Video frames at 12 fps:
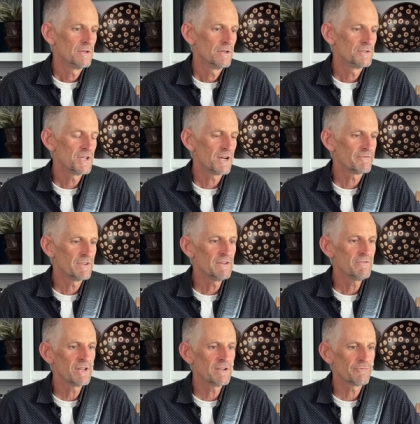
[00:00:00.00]
Jeff,
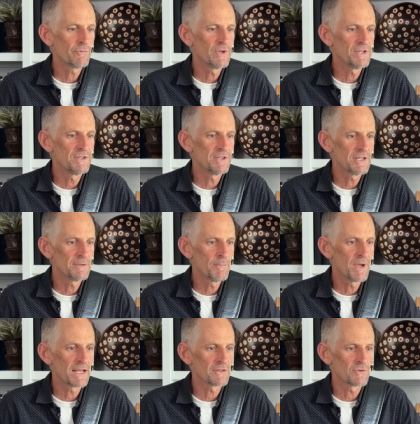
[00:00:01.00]
even if we did
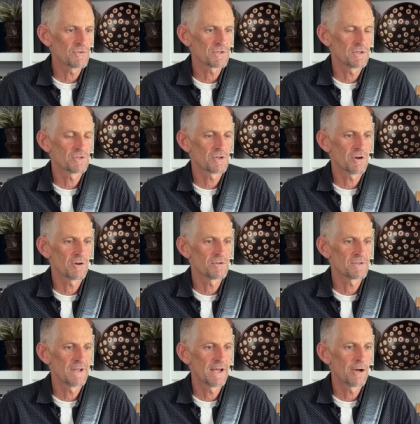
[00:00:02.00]
make those
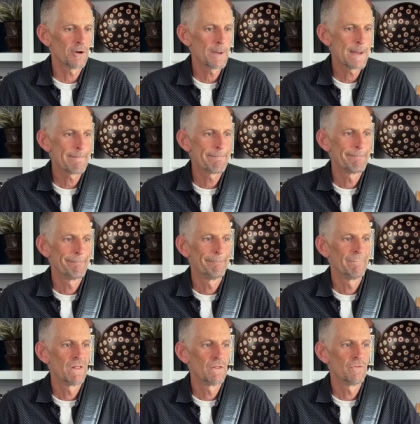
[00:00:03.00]
guitars now,
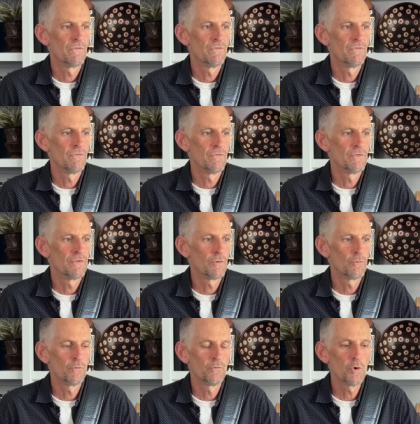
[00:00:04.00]
the
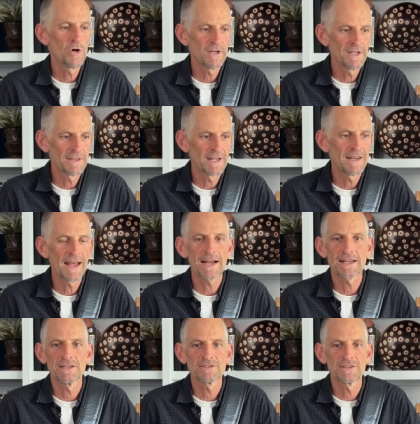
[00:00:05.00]
wood in the
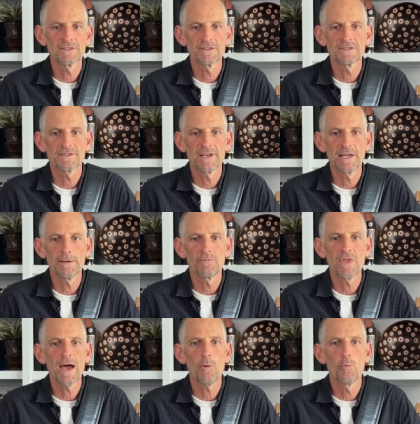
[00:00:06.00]
neck isn't the same.
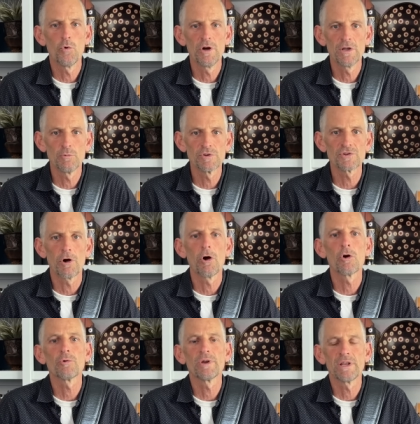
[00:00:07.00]
That wood was
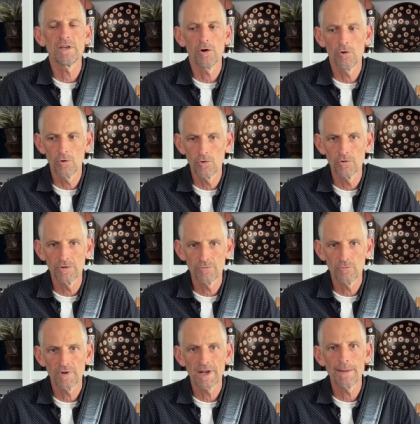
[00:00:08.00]
already old
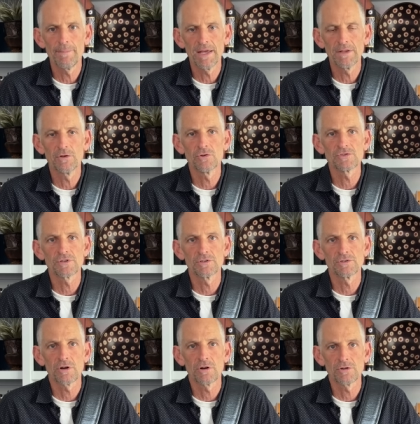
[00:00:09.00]
when I made those
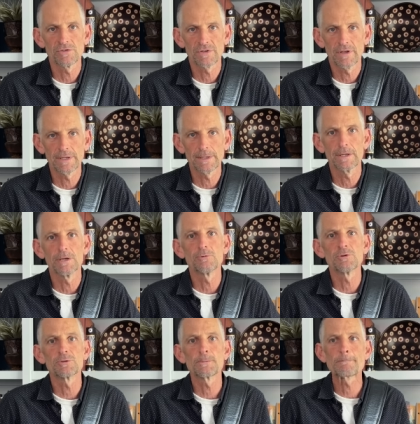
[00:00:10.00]
guitars. Like it
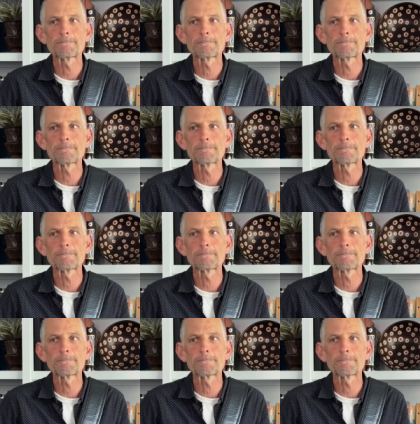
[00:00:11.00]
was